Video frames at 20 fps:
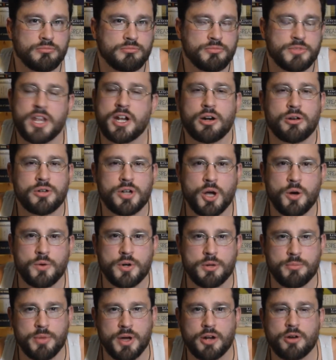They don't know
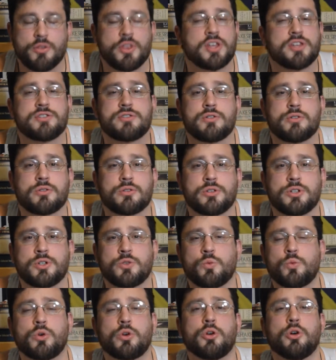any better. They circle
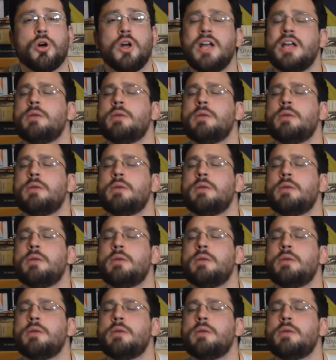and whirl